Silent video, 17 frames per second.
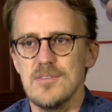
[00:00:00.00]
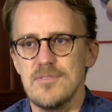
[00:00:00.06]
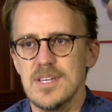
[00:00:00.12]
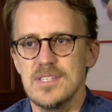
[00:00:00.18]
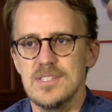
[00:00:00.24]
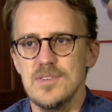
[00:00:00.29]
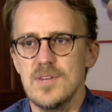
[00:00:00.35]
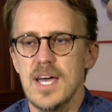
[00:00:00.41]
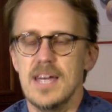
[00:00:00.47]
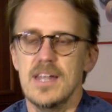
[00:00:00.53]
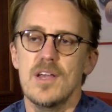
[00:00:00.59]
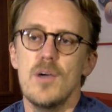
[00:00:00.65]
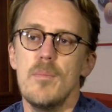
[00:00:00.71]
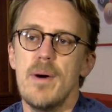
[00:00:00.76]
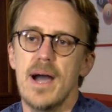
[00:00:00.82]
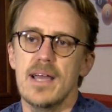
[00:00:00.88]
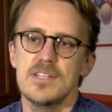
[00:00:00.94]
effects, you kind of
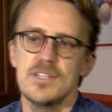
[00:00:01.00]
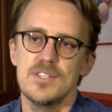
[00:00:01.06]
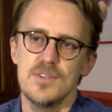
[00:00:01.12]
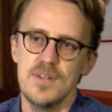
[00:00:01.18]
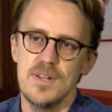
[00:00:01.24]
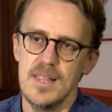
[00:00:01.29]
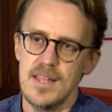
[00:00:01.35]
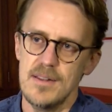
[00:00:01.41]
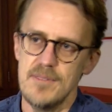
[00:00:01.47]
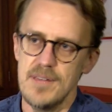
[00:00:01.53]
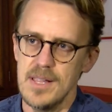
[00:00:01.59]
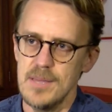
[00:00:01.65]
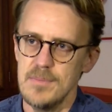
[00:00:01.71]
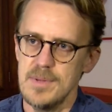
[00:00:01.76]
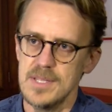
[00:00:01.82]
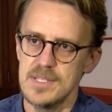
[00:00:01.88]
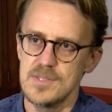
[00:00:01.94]
go back to shoot a lot of
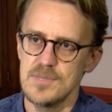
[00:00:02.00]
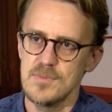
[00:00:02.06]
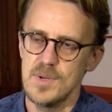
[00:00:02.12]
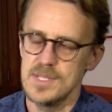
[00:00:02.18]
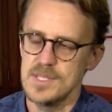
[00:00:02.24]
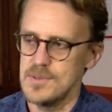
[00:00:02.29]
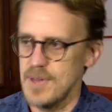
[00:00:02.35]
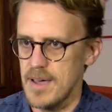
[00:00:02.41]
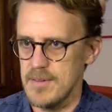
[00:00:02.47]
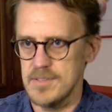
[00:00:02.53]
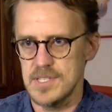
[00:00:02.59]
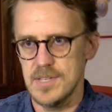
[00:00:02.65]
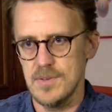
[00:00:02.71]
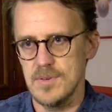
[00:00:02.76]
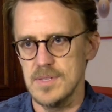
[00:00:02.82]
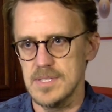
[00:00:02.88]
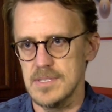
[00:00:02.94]
elements once you have a
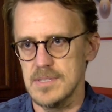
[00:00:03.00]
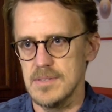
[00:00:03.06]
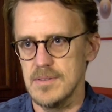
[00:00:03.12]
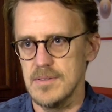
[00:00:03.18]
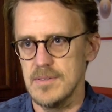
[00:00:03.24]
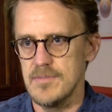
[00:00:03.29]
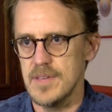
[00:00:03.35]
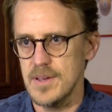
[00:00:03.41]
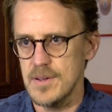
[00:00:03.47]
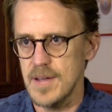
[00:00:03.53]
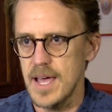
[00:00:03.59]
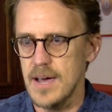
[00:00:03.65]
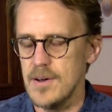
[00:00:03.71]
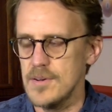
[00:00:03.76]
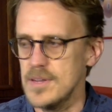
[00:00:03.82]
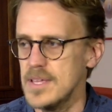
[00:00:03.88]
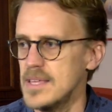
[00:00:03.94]
sequence figured
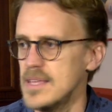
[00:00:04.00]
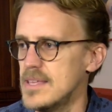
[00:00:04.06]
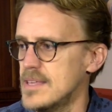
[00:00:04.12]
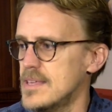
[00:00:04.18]
out.